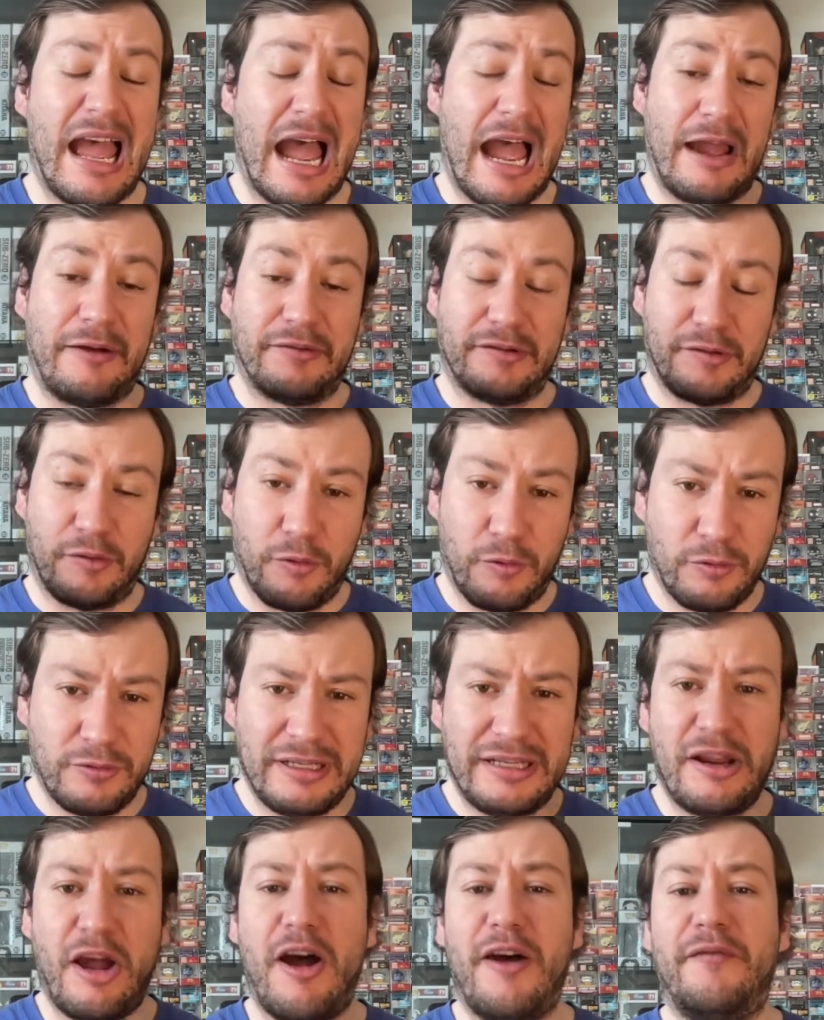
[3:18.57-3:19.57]
I was
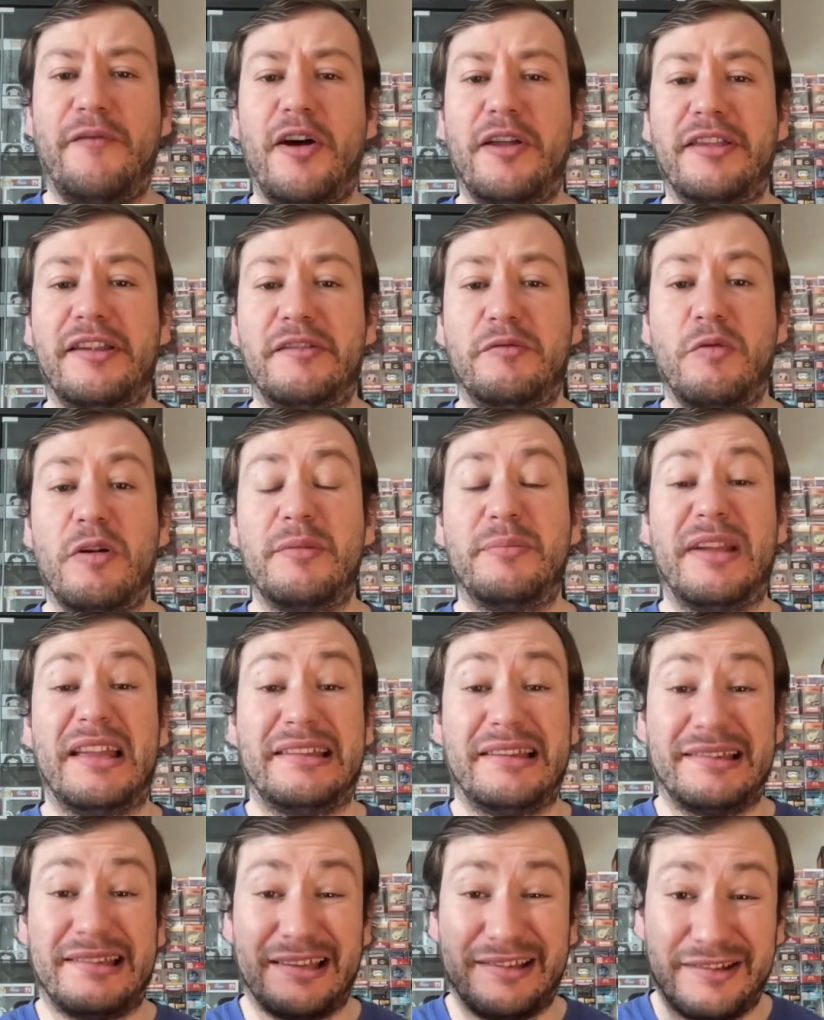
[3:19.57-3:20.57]
holding off on this one because
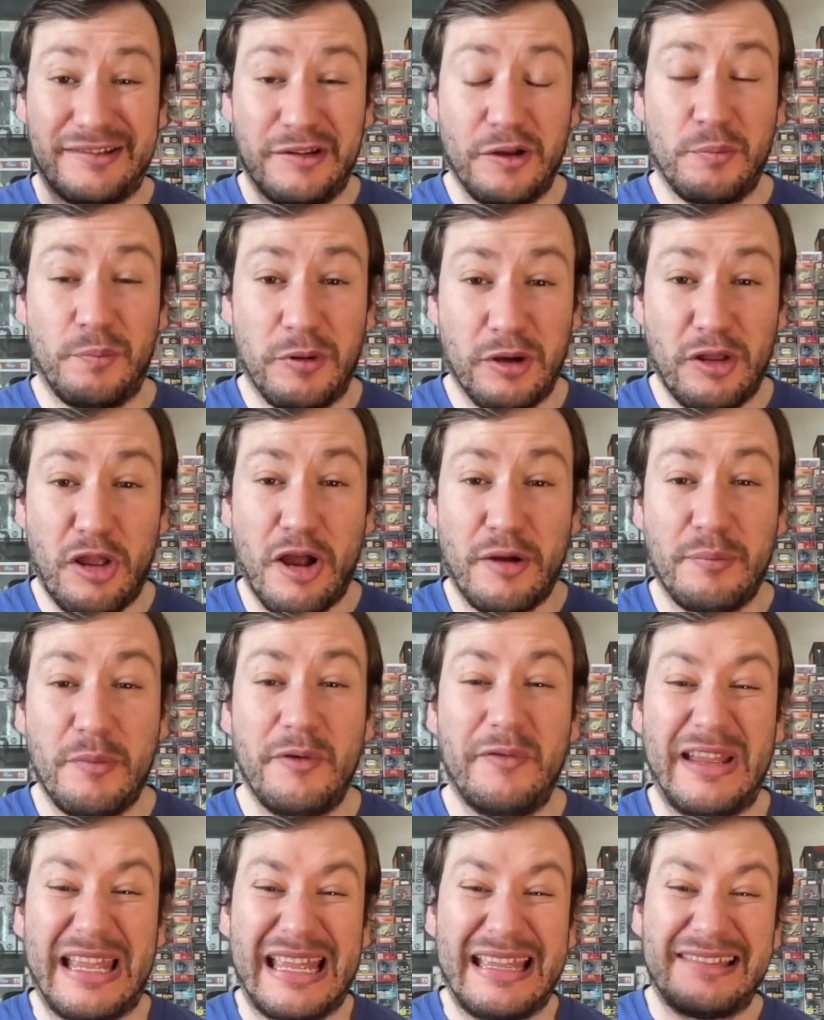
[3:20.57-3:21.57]
it's a super long
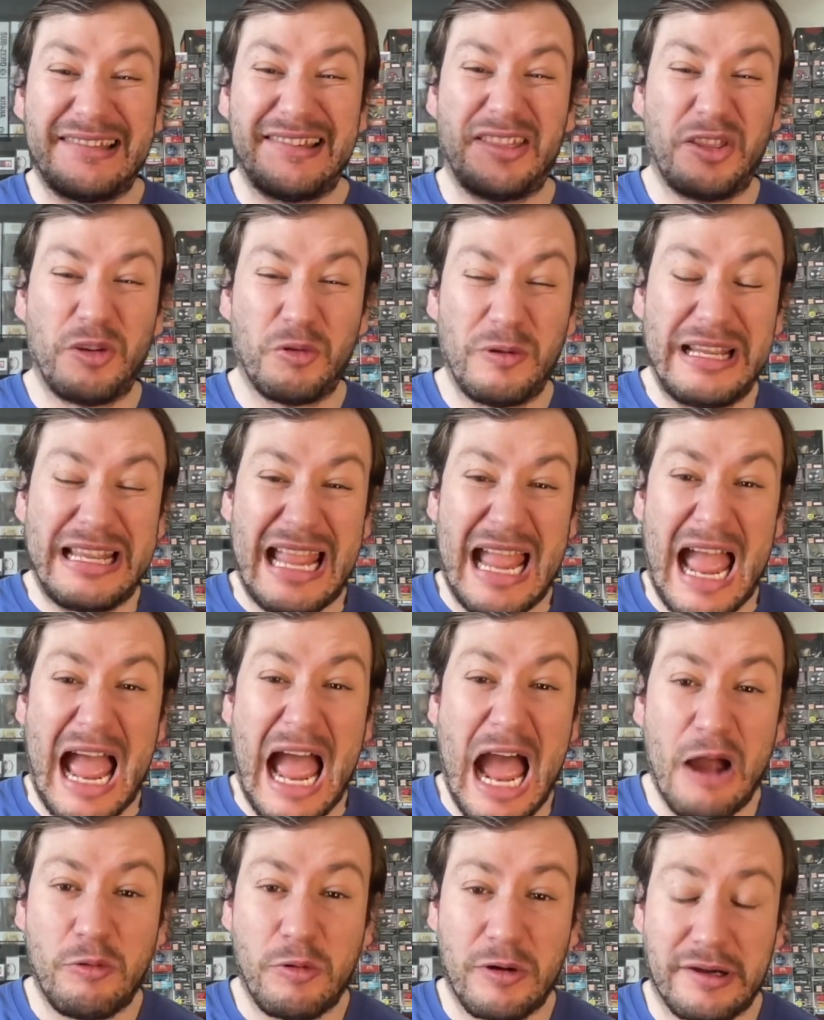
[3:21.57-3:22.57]
movie. It's three
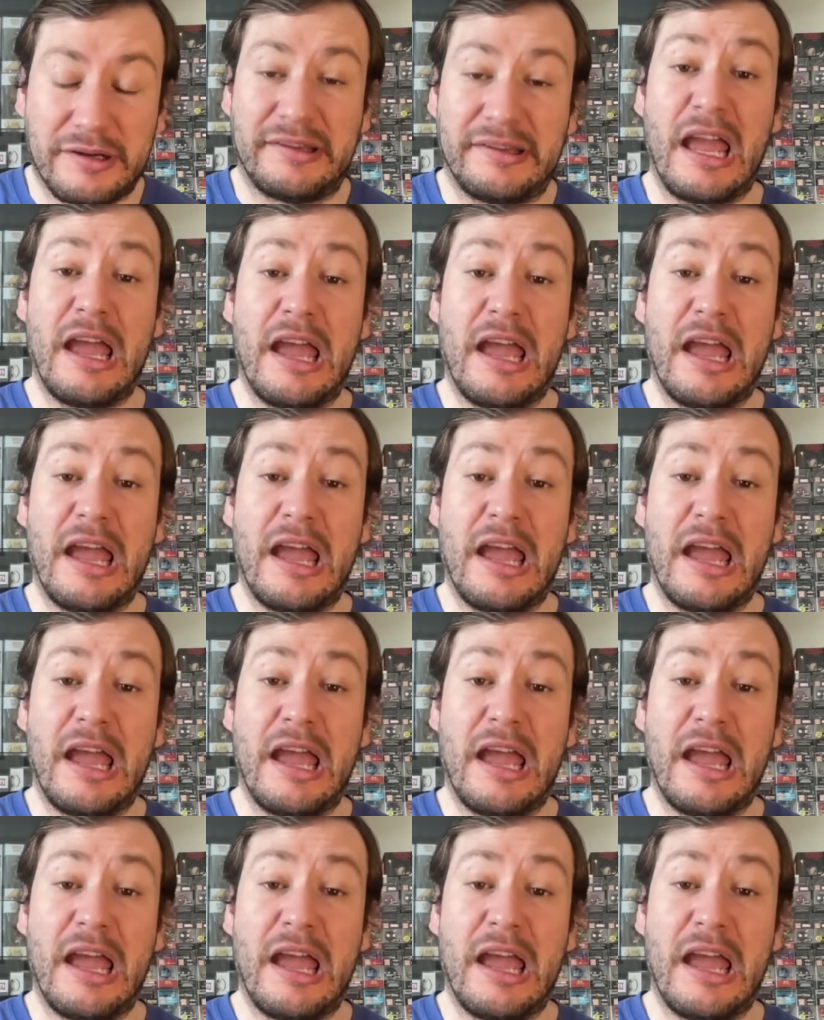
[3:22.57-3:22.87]
hours.